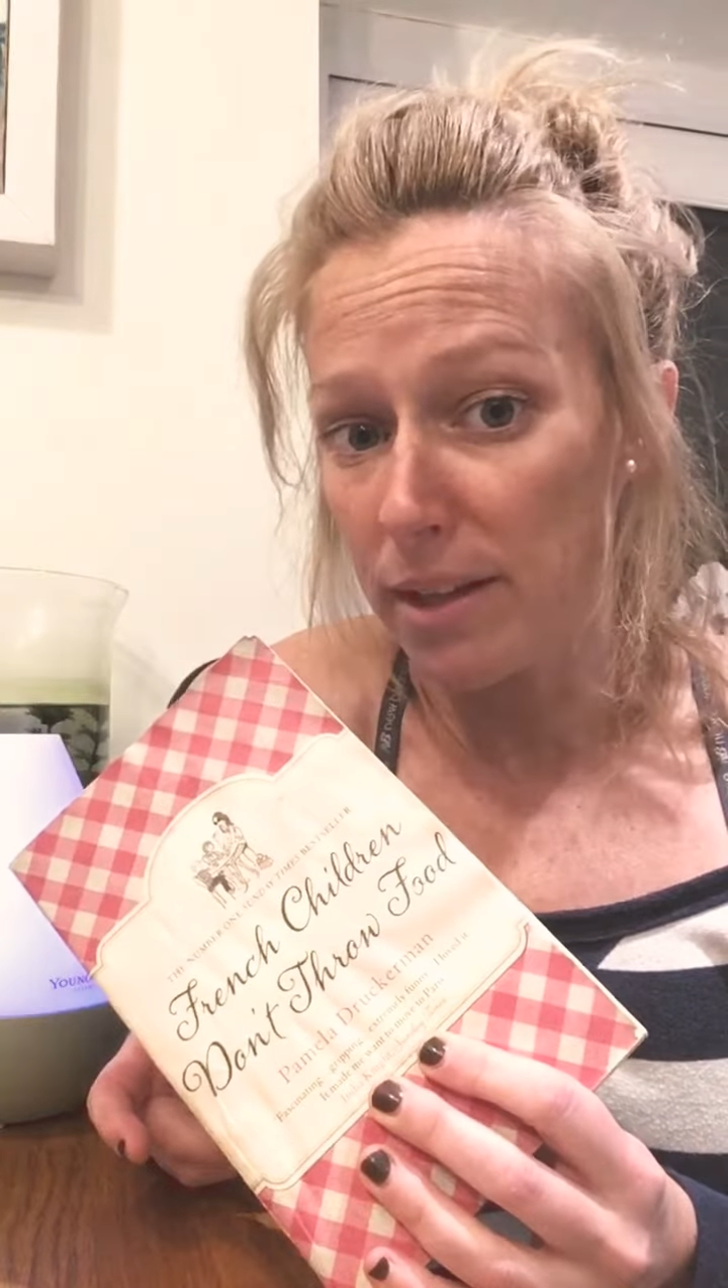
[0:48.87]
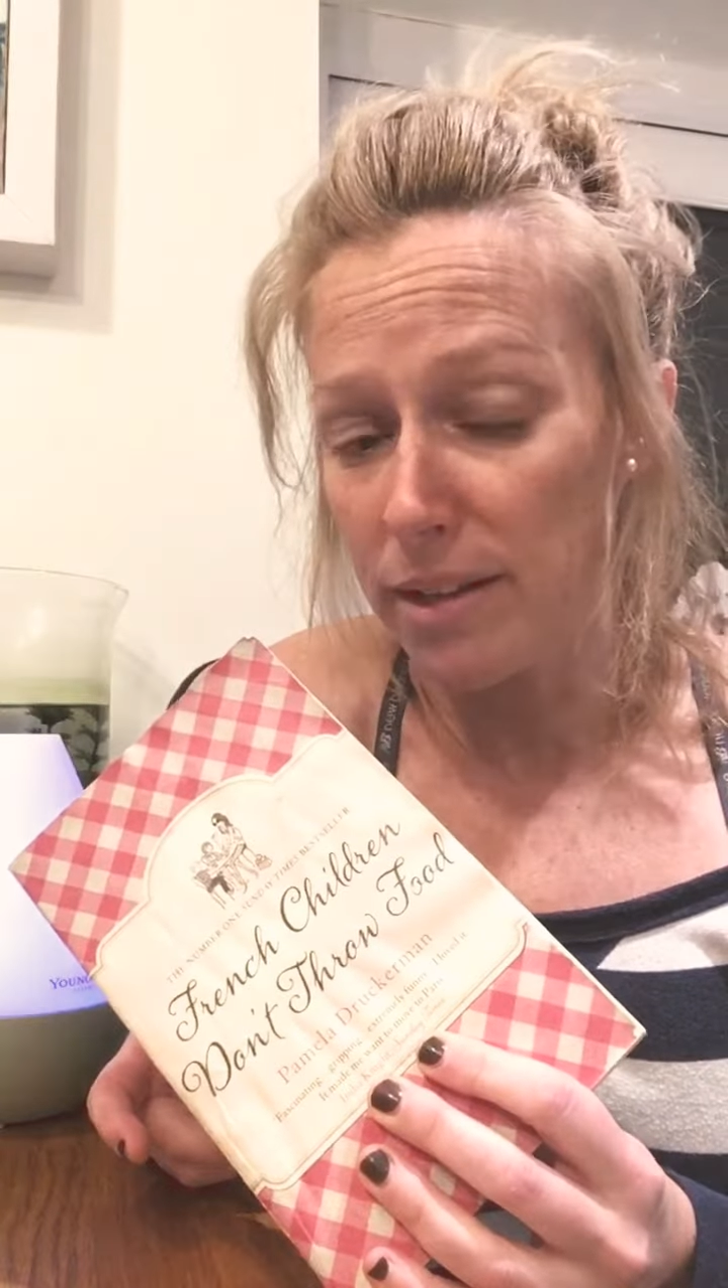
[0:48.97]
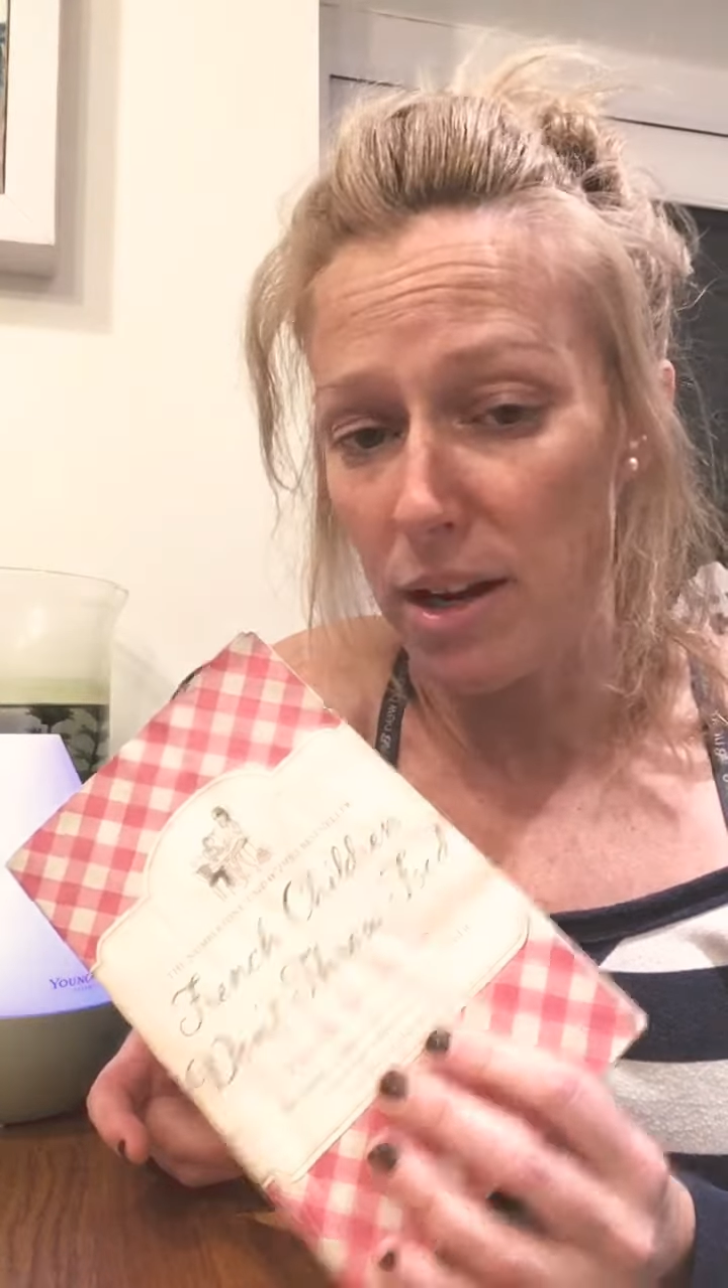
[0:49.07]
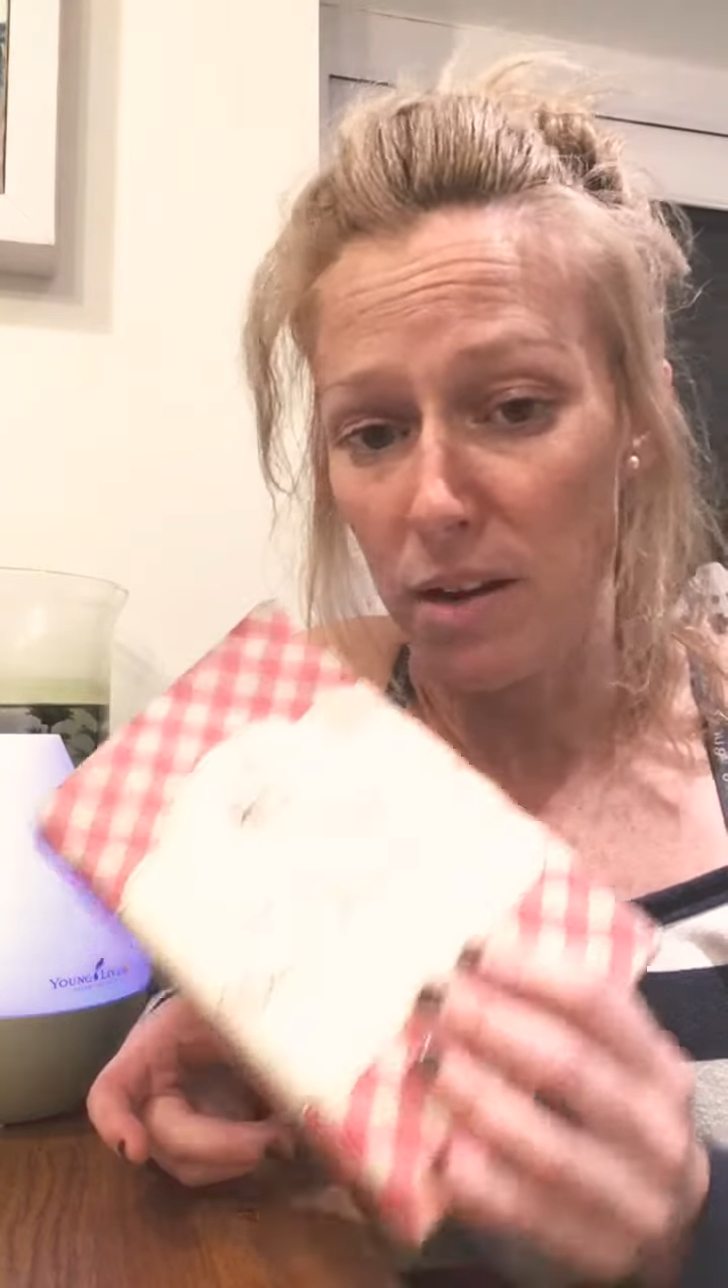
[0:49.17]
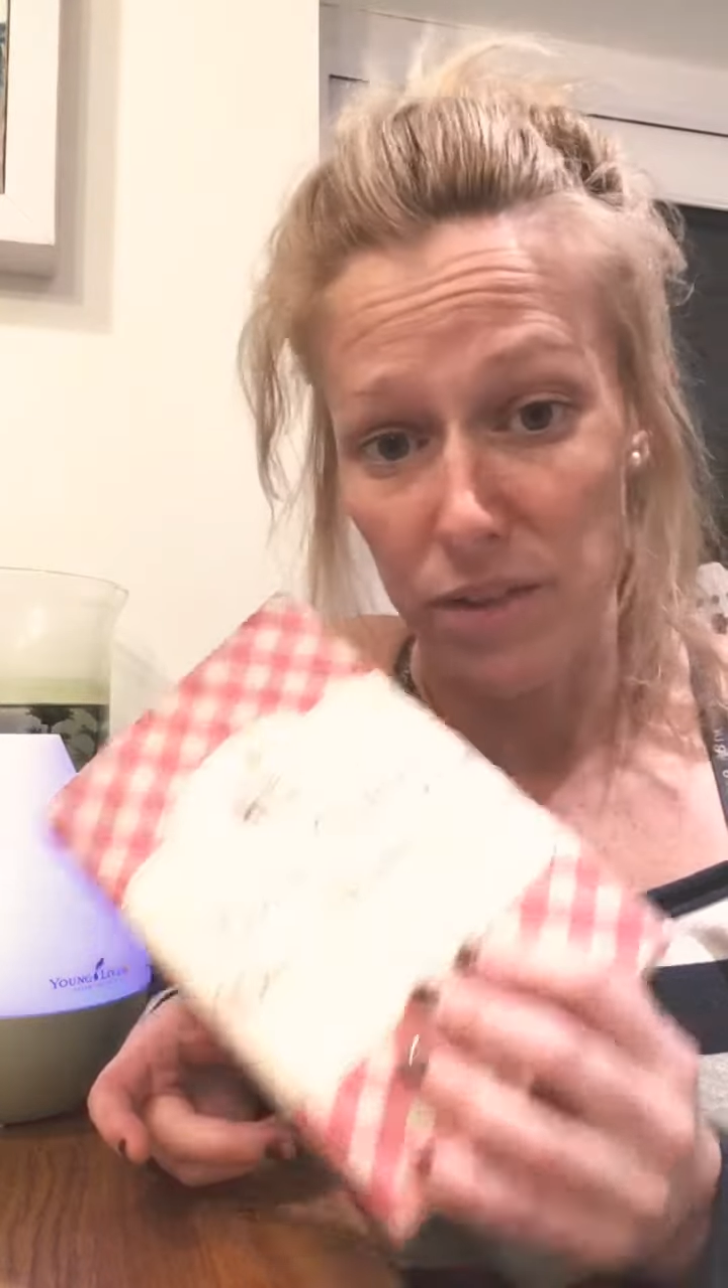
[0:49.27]

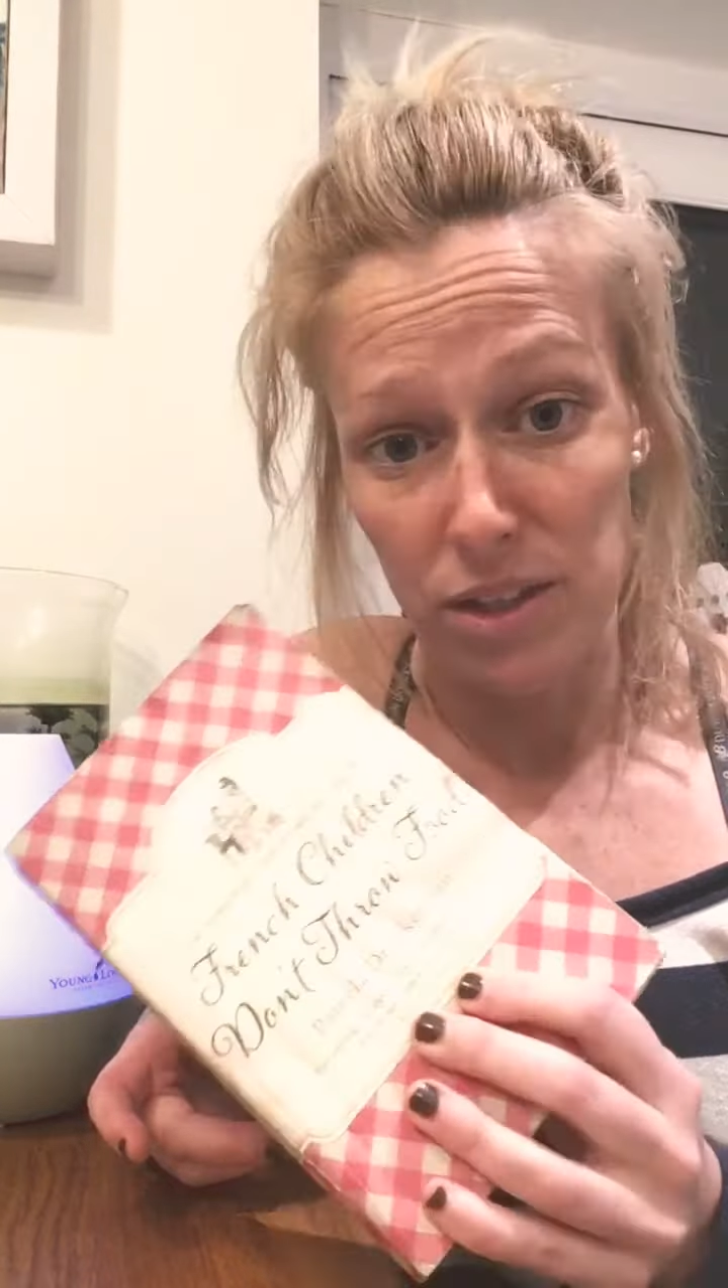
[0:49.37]
out there,